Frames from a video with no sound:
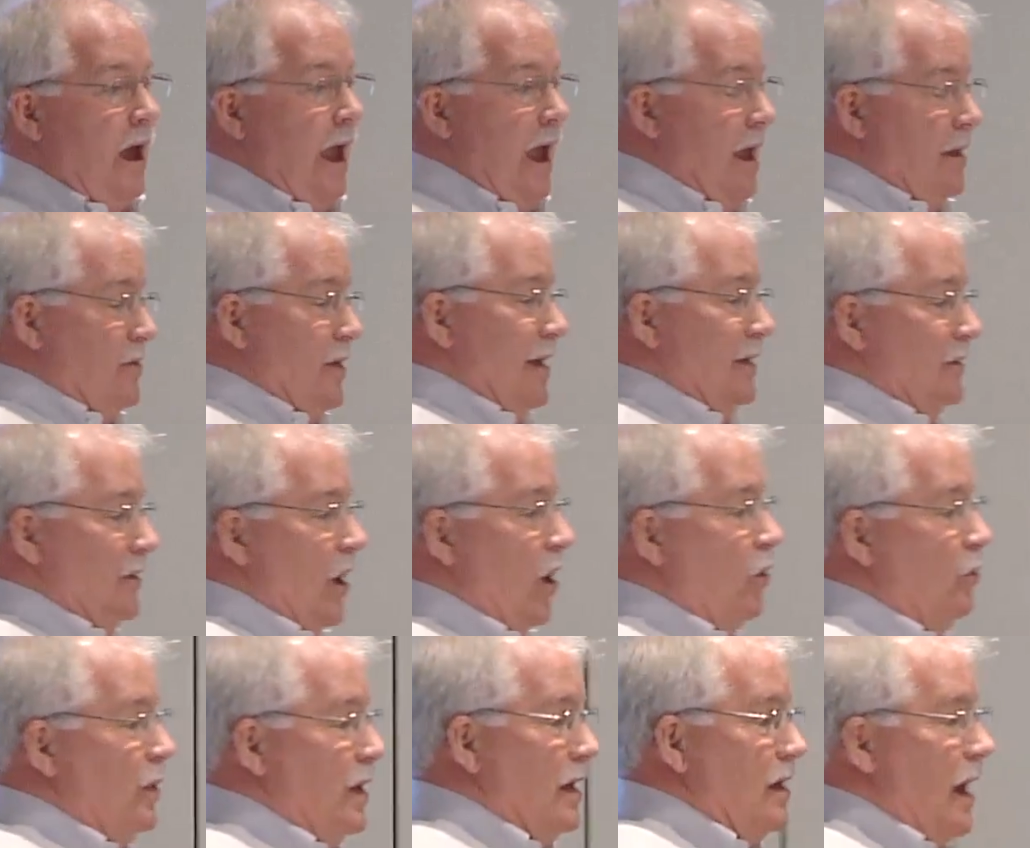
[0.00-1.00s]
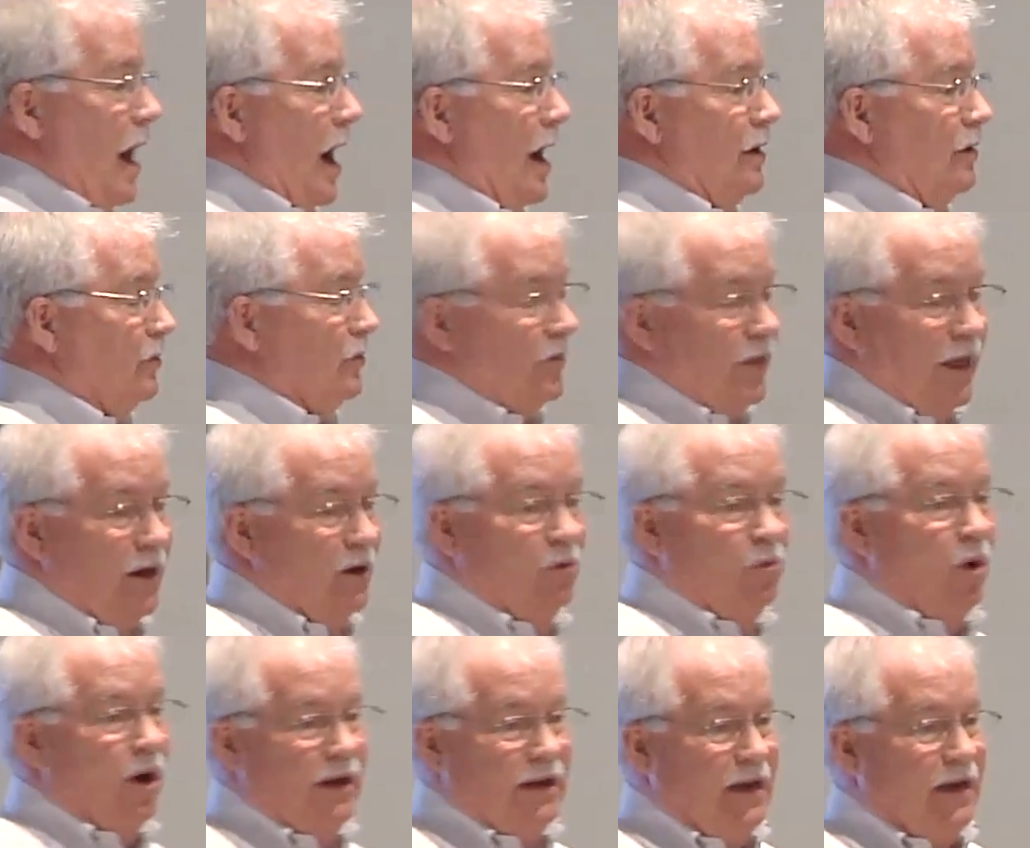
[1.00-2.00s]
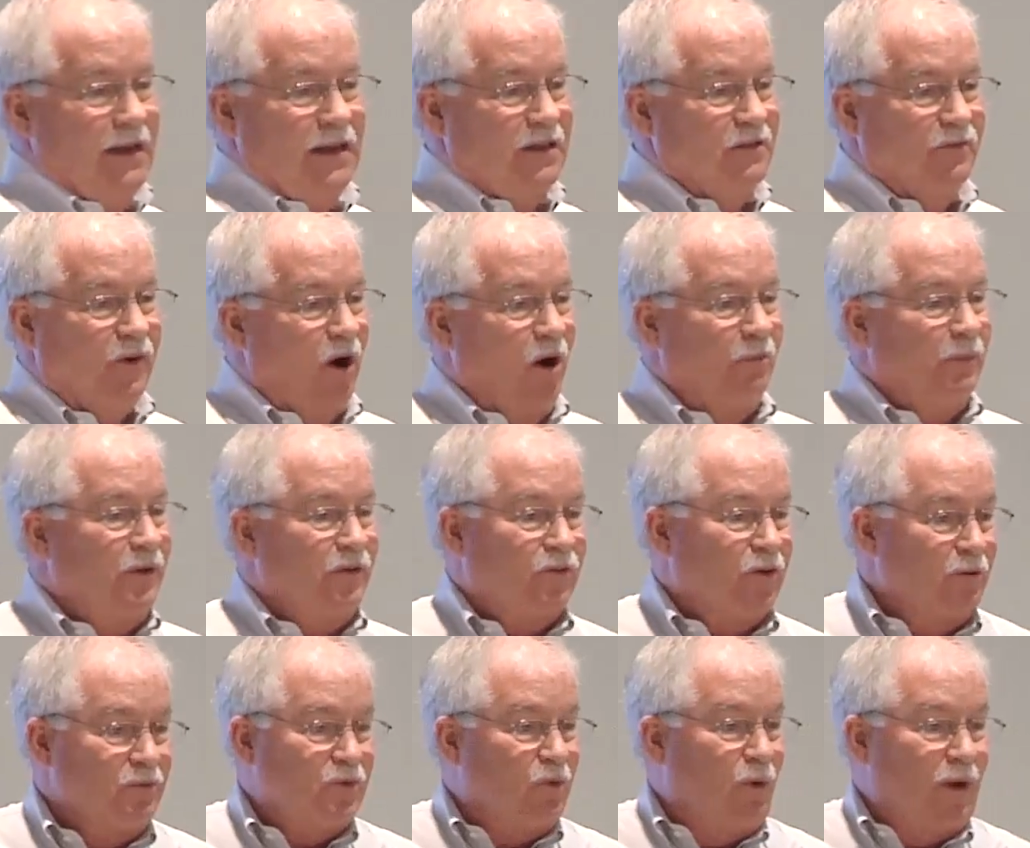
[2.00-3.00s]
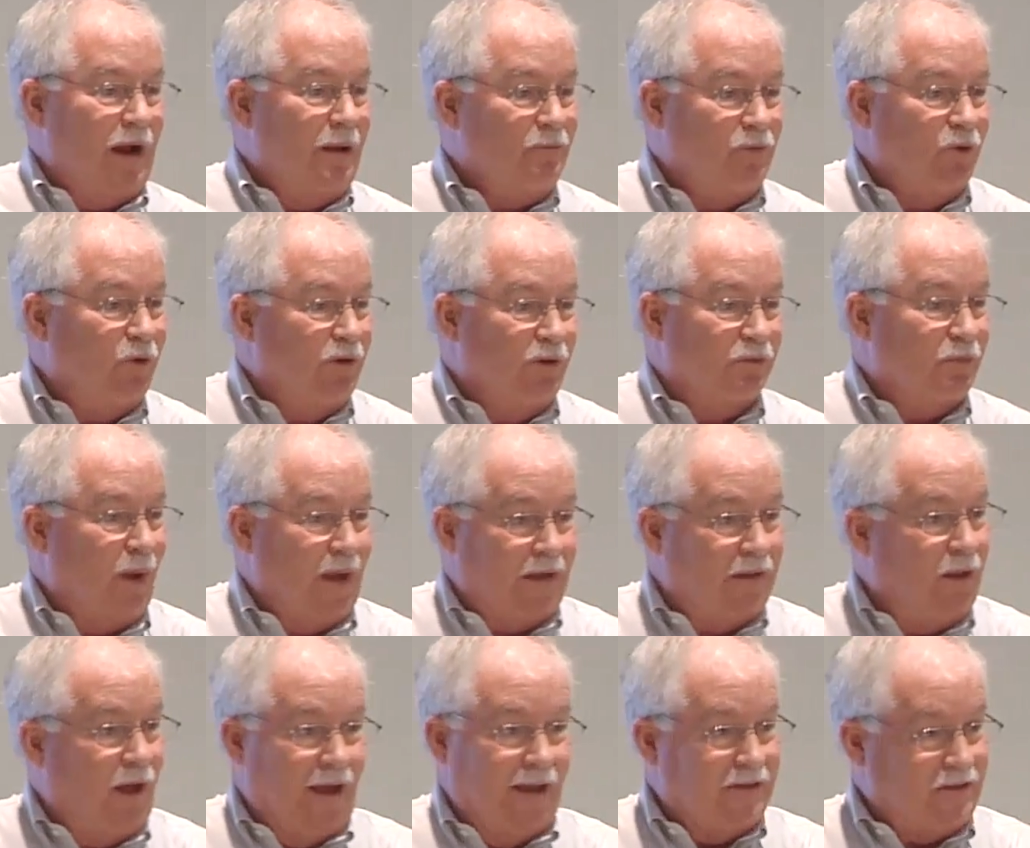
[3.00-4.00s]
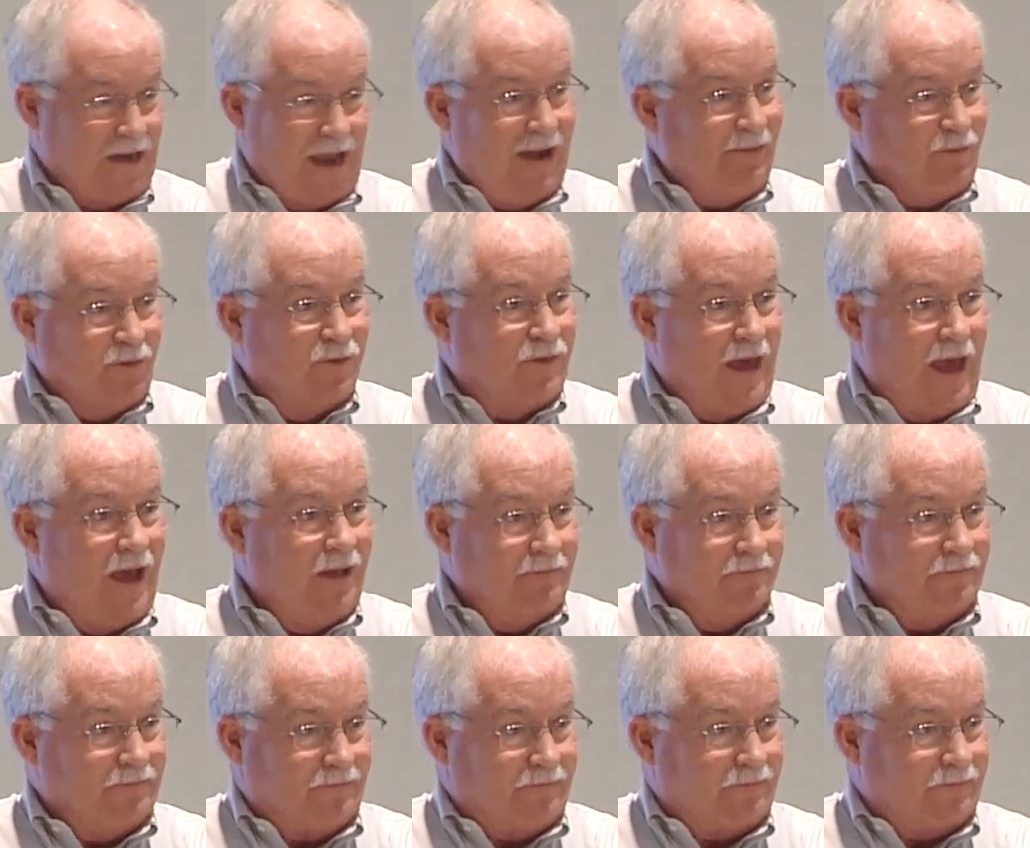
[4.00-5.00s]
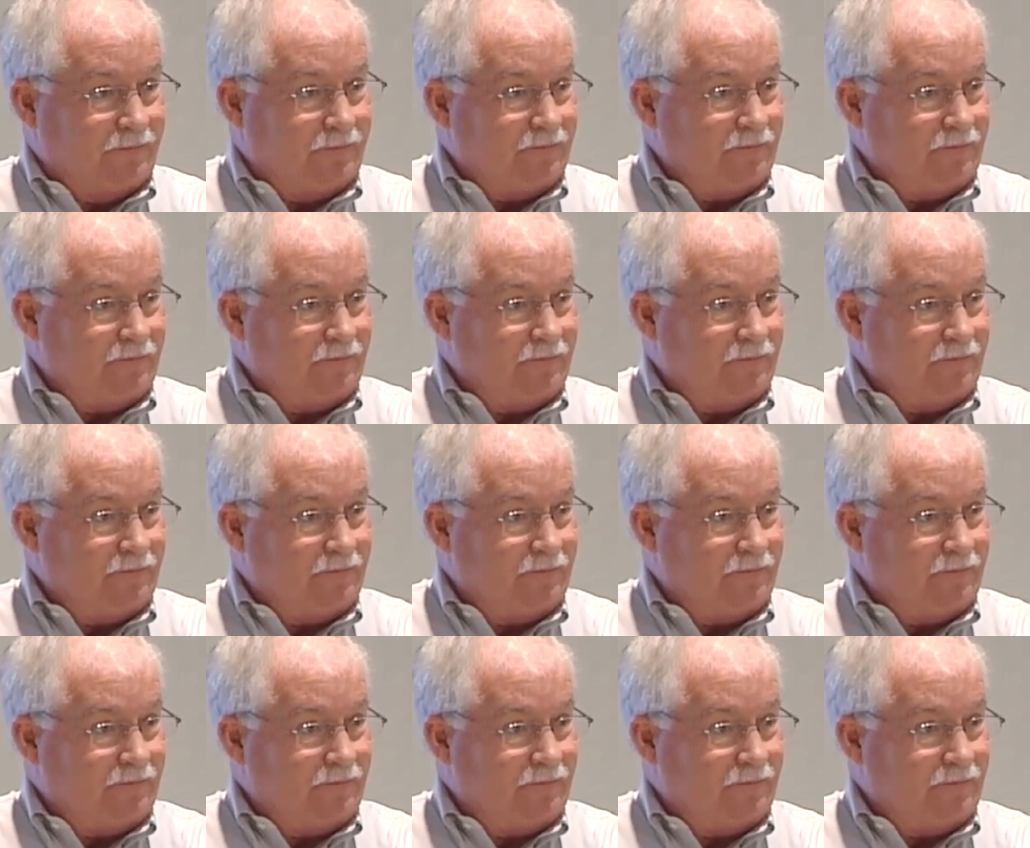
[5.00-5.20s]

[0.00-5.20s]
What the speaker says: And they tell me they don't want any involvement in terms of what I'm doing with my clients after that.